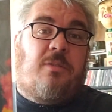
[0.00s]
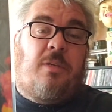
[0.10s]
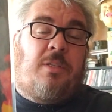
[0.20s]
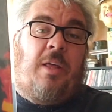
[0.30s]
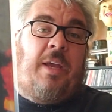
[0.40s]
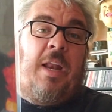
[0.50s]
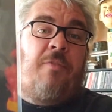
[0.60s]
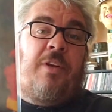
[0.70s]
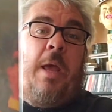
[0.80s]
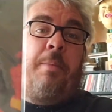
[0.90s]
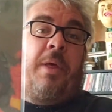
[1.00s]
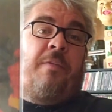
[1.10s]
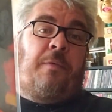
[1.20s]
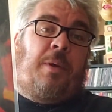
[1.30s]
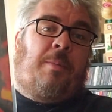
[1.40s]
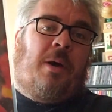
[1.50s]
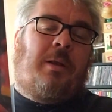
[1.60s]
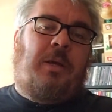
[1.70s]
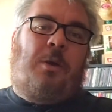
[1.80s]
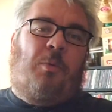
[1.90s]
It's not like an everyday play for me, but
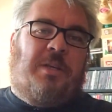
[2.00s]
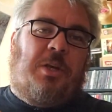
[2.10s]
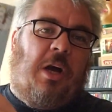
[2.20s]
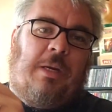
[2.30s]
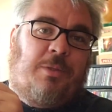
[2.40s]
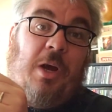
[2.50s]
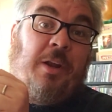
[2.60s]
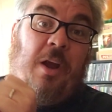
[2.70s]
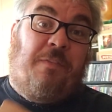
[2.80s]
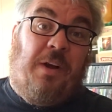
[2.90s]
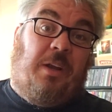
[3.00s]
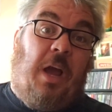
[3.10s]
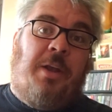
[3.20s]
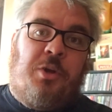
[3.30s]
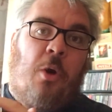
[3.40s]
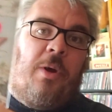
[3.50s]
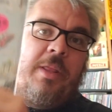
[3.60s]
when a song comes on here, I know it